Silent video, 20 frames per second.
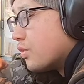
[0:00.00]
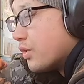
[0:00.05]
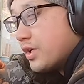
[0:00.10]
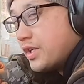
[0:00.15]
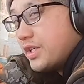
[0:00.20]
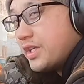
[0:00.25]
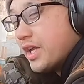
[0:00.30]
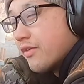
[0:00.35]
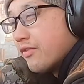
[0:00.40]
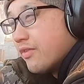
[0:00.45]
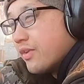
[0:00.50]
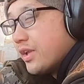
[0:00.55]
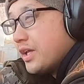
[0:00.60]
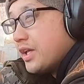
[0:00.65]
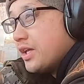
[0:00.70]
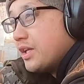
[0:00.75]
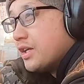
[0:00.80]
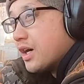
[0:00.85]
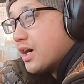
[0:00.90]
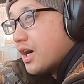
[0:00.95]
We're
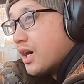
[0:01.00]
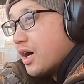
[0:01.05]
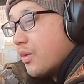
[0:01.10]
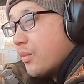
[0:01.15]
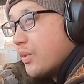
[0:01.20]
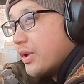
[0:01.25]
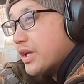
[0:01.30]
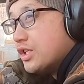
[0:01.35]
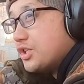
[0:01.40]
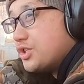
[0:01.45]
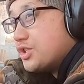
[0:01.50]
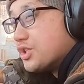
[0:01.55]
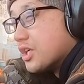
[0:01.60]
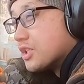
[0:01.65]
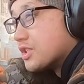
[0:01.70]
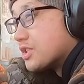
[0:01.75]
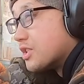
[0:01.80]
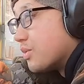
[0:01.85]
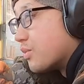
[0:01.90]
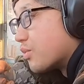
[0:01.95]
definitely, uh, we
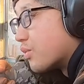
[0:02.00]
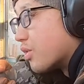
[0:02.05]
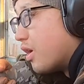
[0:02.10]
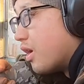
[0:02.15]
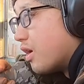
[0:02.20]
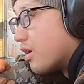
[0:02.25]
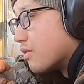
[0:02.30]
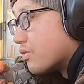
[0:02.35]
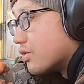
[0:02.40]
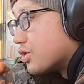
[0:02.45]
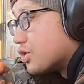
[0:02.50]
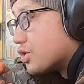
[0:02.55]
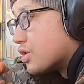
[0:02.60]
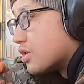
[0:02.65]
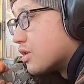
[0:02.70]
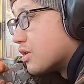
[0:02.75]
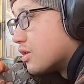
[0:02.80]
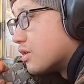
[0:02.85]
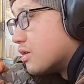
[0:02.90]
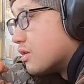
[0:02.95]
adjusted wrong for
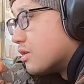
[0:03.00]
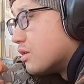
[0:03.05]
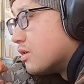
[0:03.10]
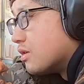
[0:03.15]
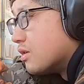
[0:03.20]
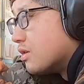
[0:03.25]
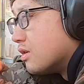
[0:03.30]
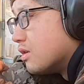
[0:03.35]
sure.